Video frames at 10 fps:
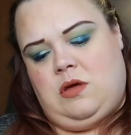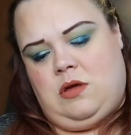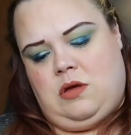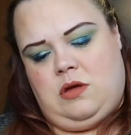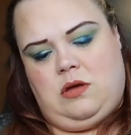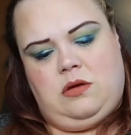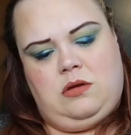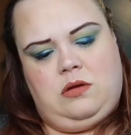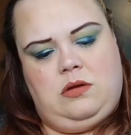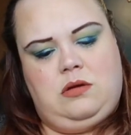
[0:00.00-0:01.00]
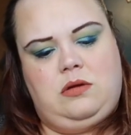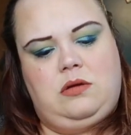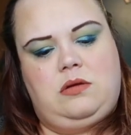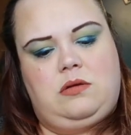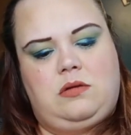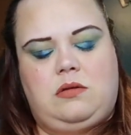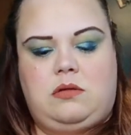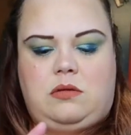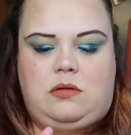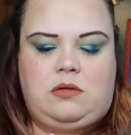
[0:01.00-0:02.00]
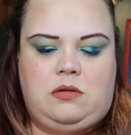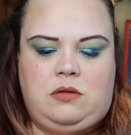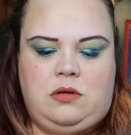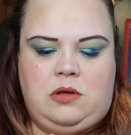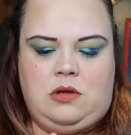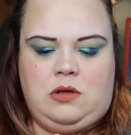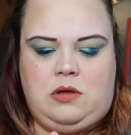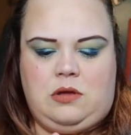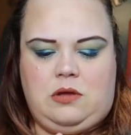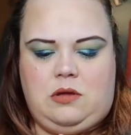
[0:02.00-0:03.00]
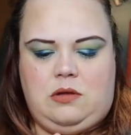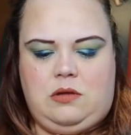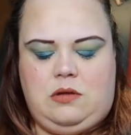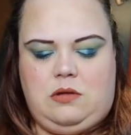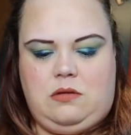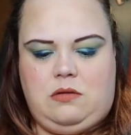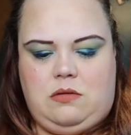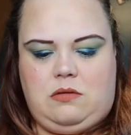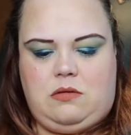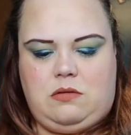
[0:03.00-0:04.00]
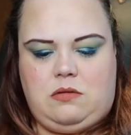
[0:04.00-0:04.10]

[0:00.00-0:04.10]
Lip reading: (silence)